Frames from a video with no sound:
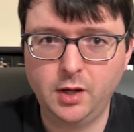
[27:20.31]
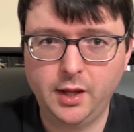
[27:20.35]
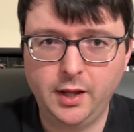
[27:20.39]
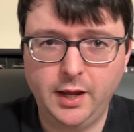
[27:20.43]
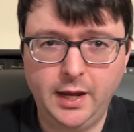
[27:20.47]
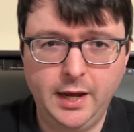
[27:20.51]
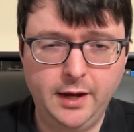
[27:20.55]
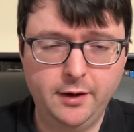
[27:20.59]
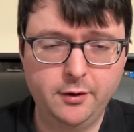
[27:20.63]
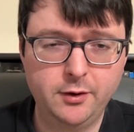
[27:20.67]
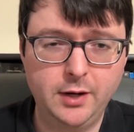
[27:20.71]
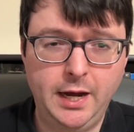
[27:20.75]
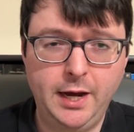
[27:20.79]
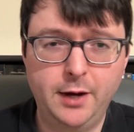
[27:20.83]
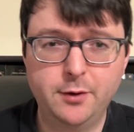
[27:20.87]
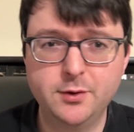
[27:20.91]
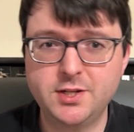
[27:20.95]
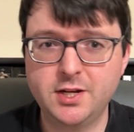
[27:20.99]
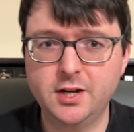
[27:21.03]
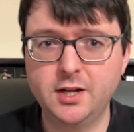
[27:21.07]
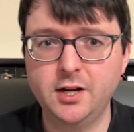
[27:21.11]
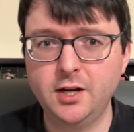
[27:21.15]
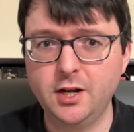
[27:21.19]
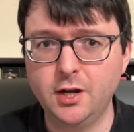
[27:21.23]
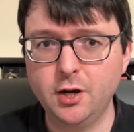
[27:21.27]
how is
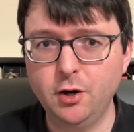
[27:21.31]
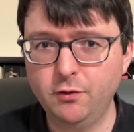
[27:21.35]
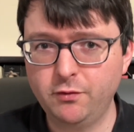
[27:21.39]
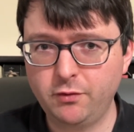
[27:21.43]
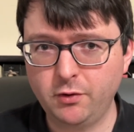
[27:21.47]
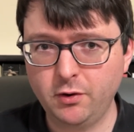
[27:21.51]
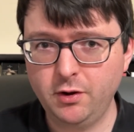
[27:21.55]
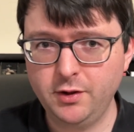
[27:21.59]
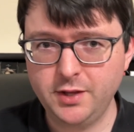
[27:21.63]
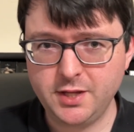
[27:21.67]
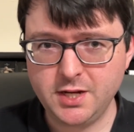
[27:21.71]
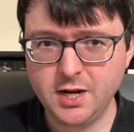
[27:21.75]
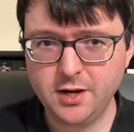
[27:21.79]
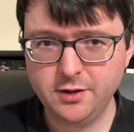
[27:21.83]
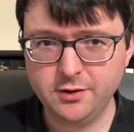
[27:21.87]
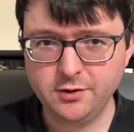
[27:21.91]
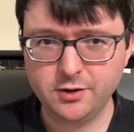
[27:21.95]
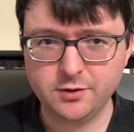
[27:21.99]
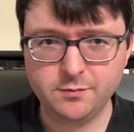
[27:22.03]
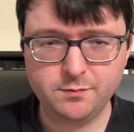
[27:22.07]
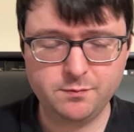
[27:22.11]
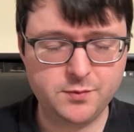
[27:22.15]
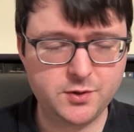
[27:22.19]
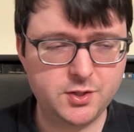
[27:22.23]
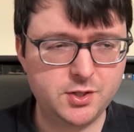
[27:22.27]
it going to go for all the
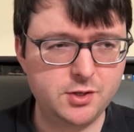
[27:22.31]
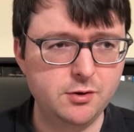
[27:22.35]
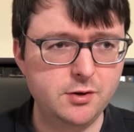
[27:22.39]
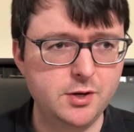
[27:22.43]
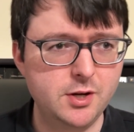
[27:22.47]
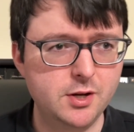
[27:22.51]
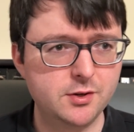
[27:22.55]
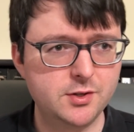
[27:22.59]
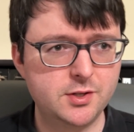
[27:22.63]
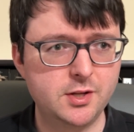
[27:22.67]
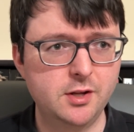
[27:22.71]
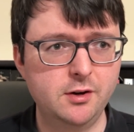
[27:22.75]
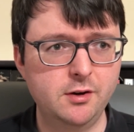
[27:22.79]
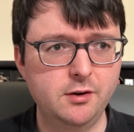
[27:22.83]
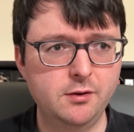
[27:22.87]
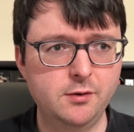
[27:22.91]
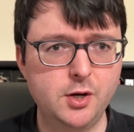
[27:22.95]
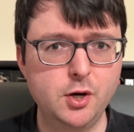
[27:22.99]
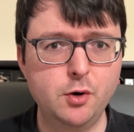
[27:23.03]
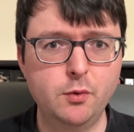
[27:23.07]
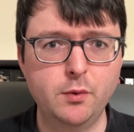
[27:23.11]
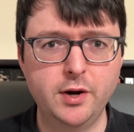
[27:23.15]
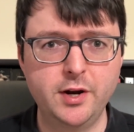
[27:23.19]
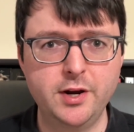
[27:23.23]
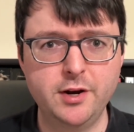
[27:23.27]
other studios that are
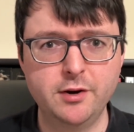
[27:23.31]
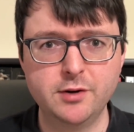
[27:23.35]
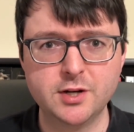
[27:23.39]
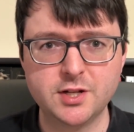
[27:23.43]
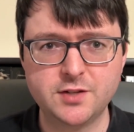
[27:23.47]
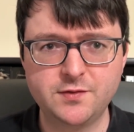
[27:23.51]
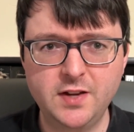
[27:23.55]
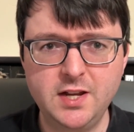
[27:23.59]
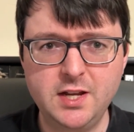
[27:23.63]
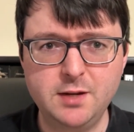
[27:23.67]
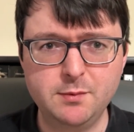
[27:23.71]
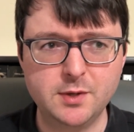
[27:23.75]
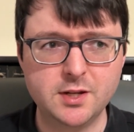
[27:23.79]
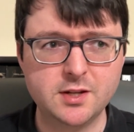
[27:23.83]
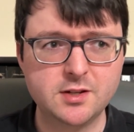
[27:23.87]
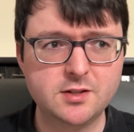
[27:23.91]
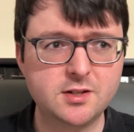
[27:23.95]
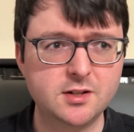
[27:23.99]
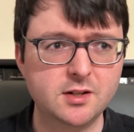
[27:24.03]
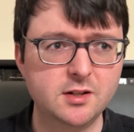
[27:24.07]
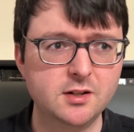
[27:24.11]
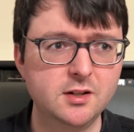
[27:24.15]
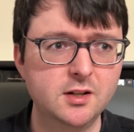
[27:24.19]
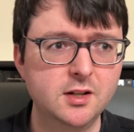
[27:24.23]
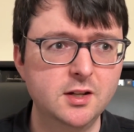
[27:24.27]
nowhere near as famous?
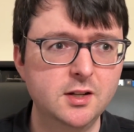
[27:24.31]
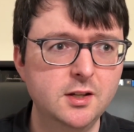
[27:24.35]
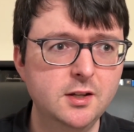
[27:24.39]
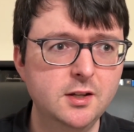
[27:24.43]
And